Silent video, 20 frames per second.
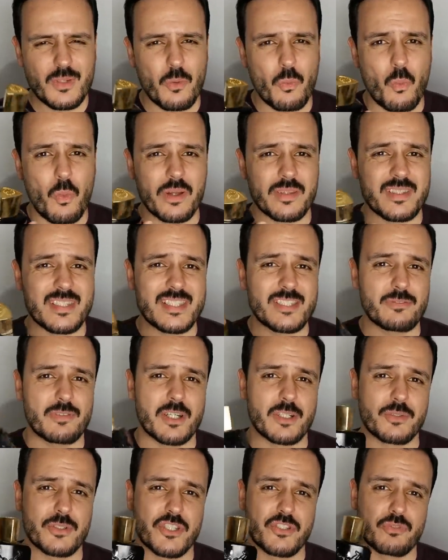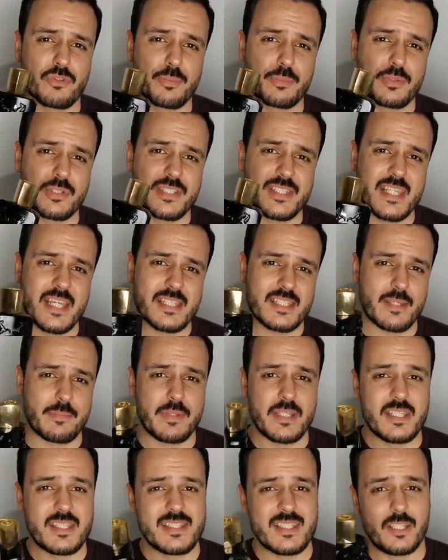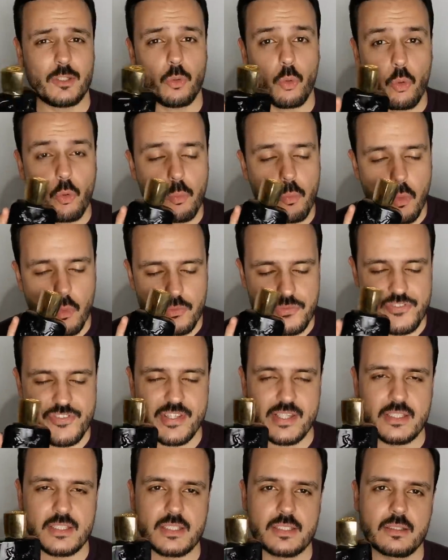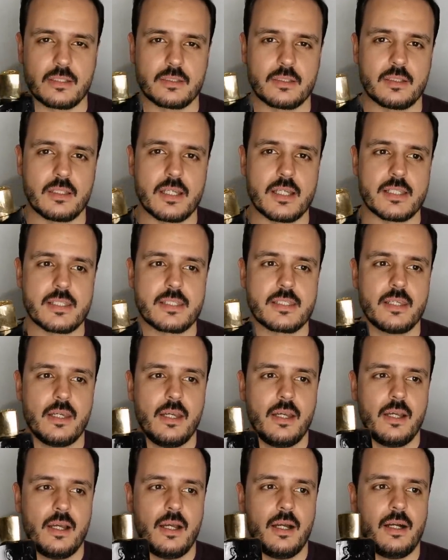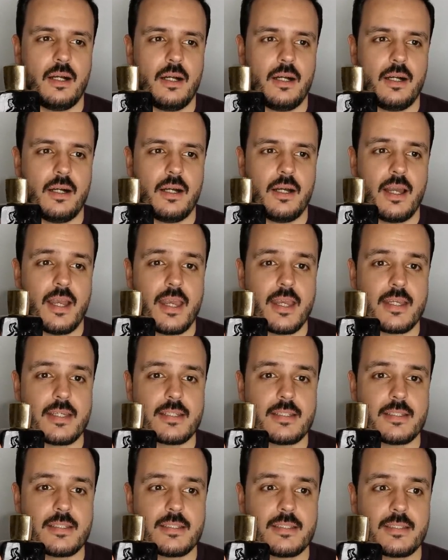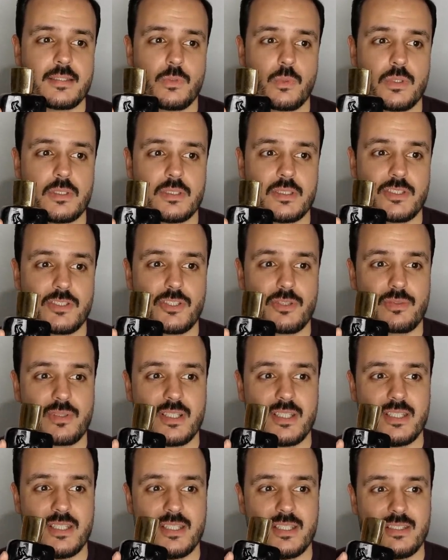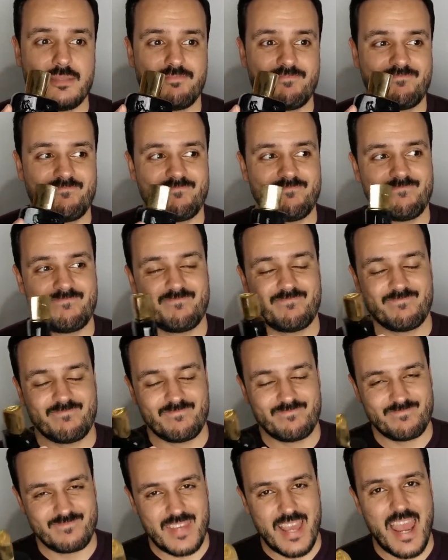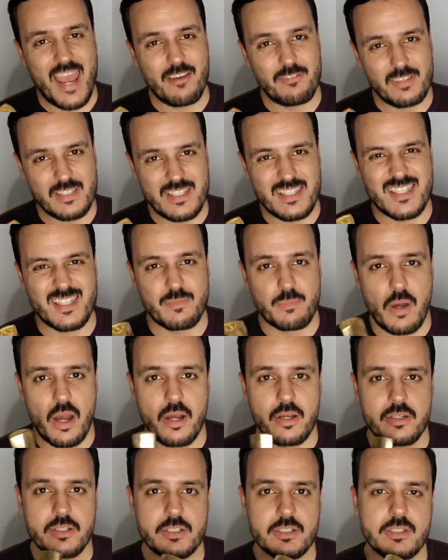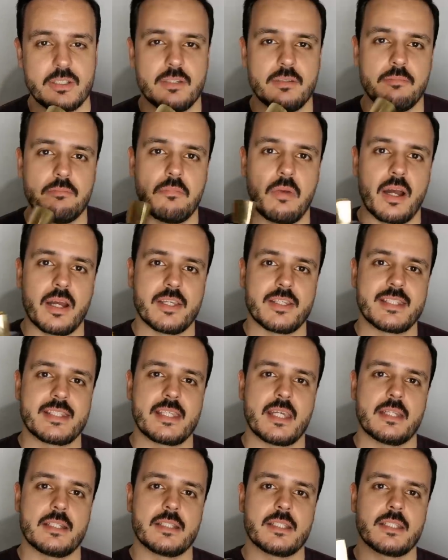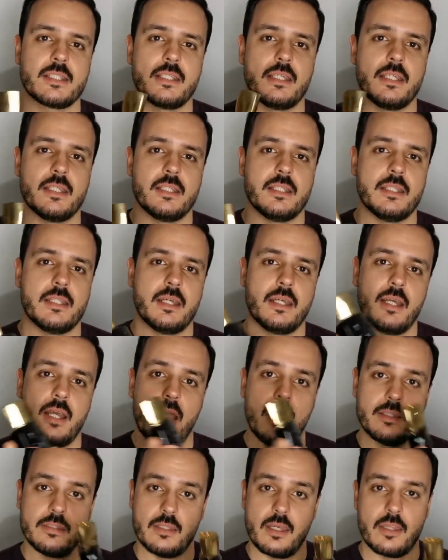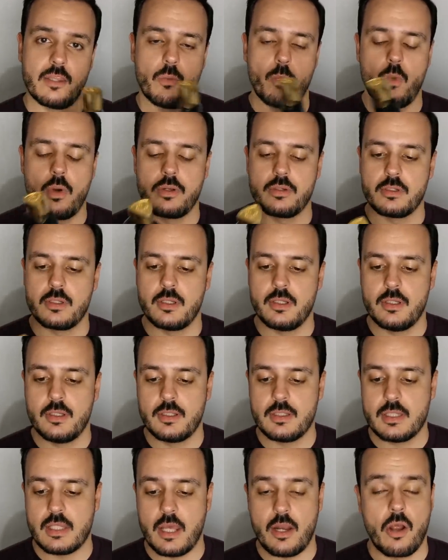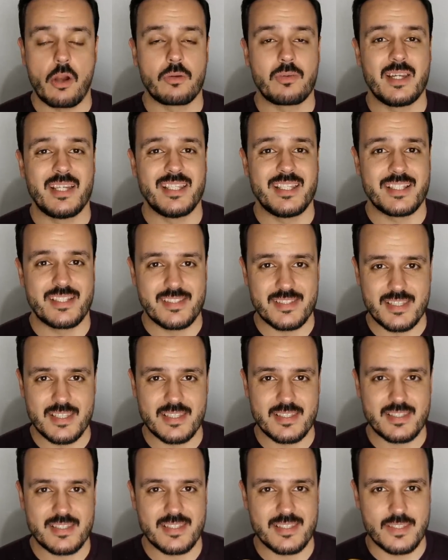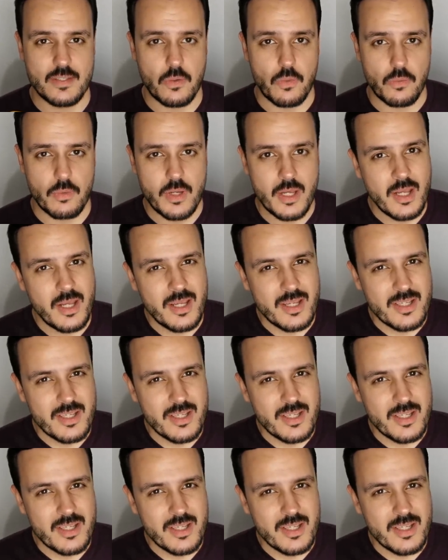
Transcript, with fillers: what this fragrance represents. I mean, it's a gourmand scent nonetheless, uh, and well, it's already heavily inspired by scent in another one that already exists. So